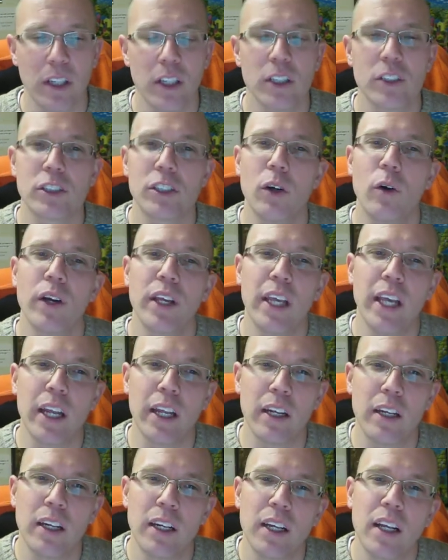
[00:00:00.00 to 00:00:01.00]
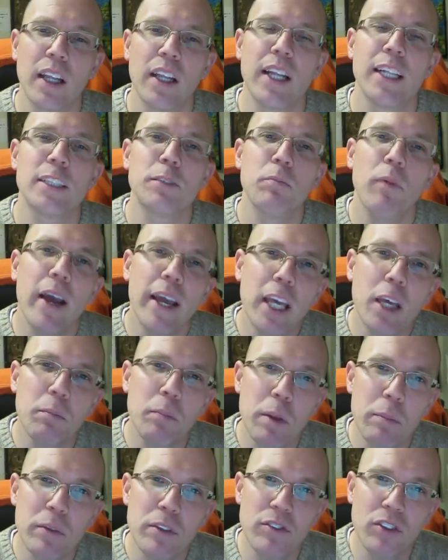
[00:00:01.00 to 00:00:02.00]
So again, that's my
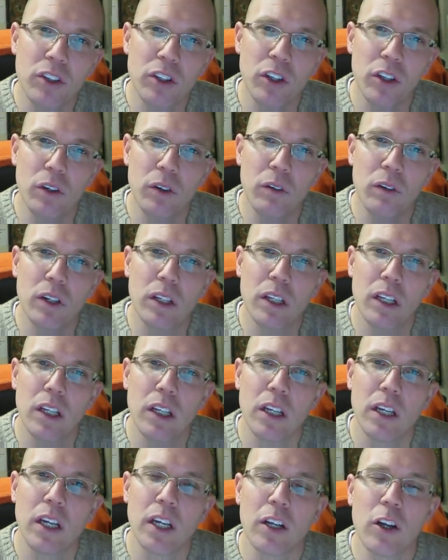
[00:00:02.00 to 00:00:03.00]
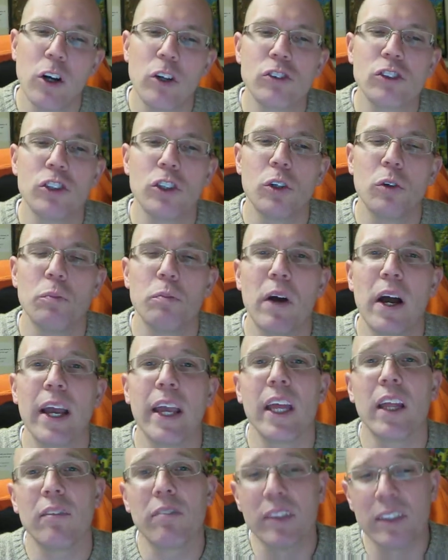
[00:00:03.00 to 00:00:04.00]
commitment to you and also my
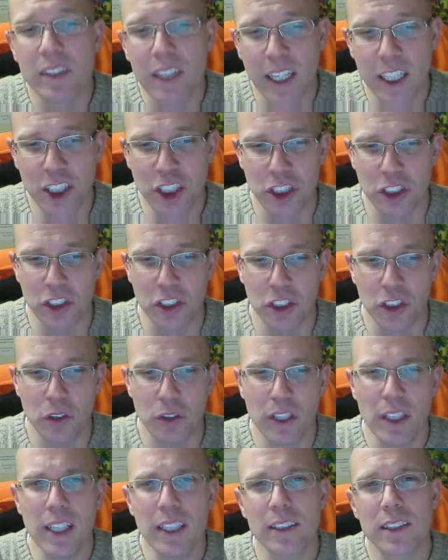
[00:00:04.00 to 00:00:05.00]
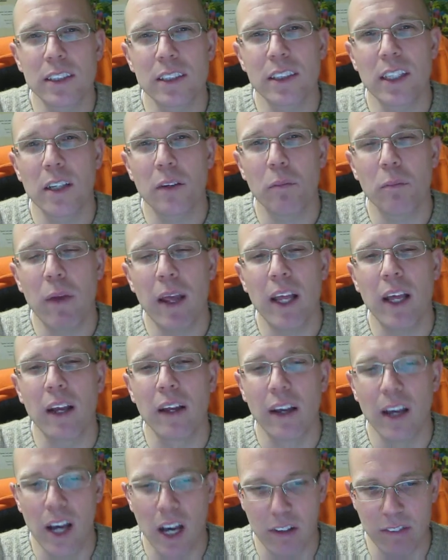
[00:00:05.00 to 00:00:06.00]
invitation to you. Let's make a
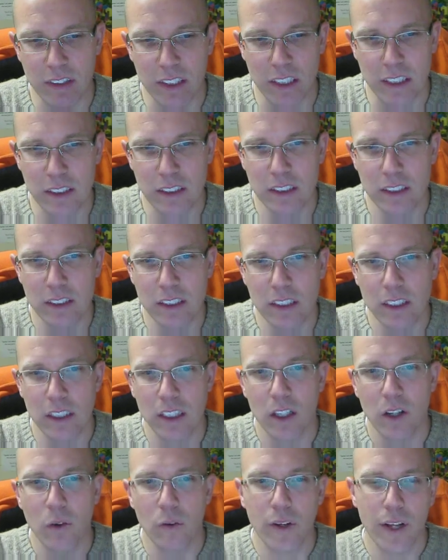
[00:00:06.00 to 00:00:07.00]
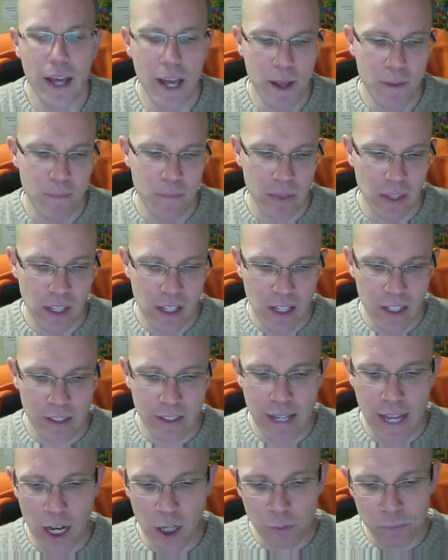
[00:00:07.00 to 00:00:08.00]
covenant, okay?
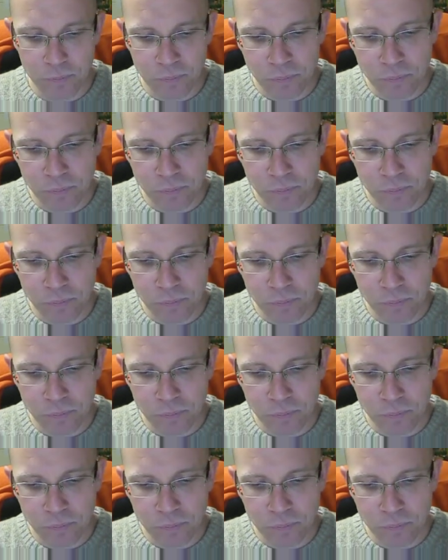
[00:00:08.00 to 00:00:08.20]
Now,